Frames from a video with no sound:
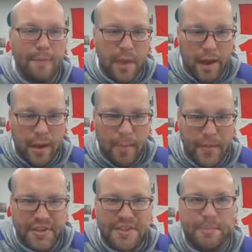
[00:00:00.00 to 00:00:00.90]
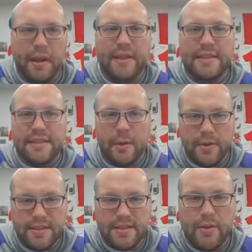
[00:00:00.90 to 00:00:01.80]
But the spikes that
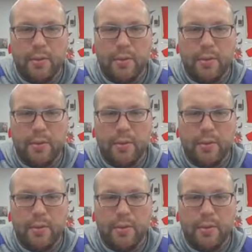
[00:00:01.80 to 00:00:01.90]
we see,